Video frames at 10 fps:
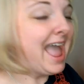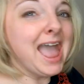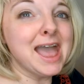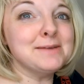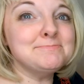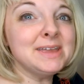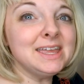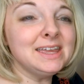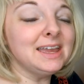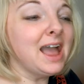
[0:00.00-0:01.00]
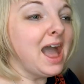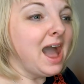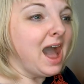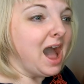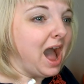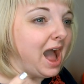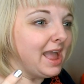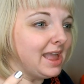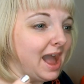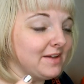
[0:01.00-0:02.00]
And B,
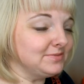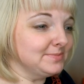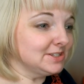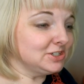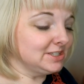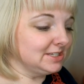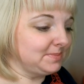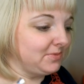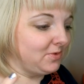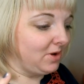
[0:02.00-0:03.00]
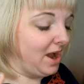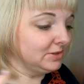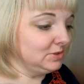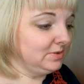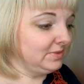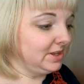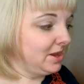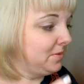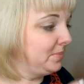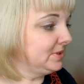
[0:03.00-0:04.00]
I've mentioned this before. I'll do a
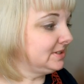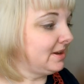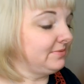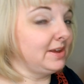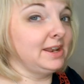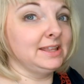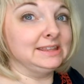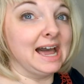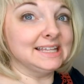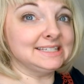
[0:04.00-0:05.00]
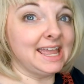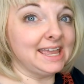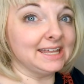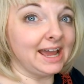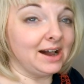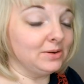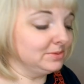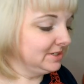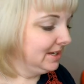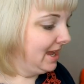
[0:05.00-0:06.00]
video, put stuff in, and not take it
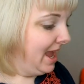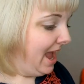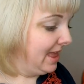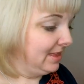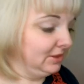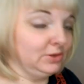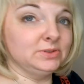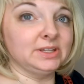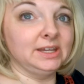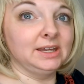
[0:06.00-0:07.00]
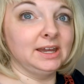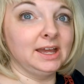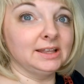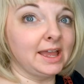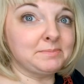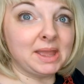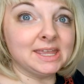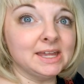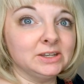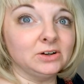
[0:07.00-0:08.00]
out, and then lose it. And, like, my
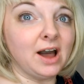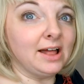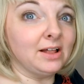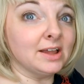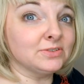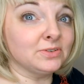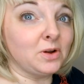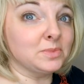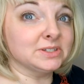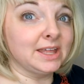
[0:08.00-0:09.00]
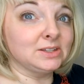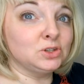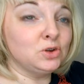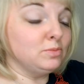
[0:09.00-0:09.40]
Kindle, I lost for almost, like, 2